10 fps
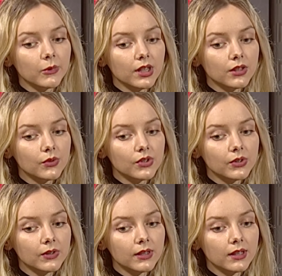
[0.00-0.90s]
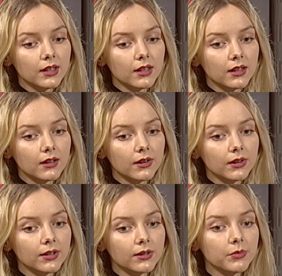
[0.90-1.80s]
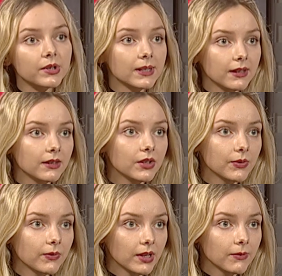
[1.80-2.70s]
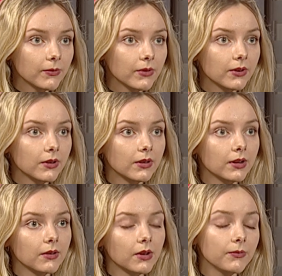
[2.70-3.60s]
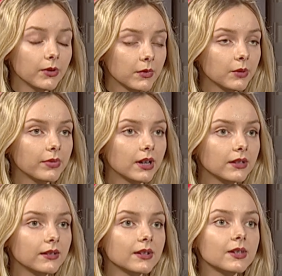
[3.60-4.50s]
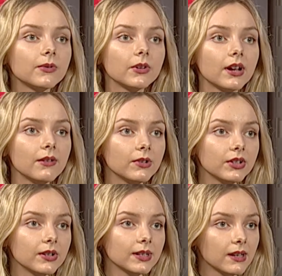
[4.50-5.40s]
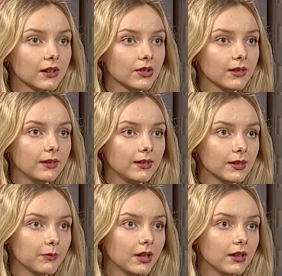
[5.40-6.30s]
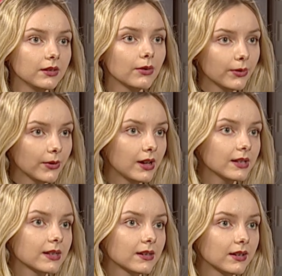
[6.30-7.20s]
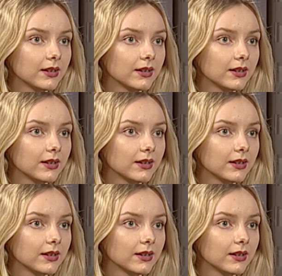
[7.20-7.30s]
We usually earn a percentage fee from our partners for every transaction that is made through us.